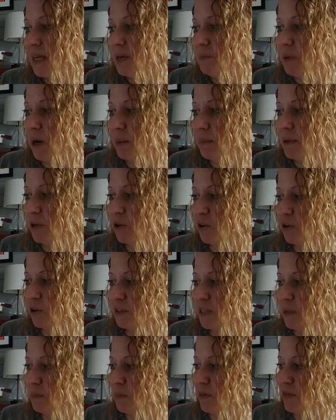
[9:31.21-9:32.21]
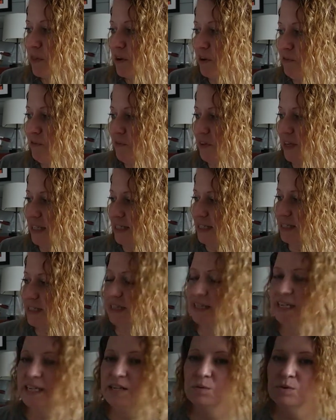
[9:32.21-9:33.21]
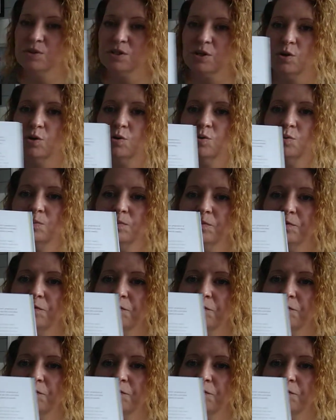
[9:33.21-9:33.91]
Bobbie curled up at their feet, and he was home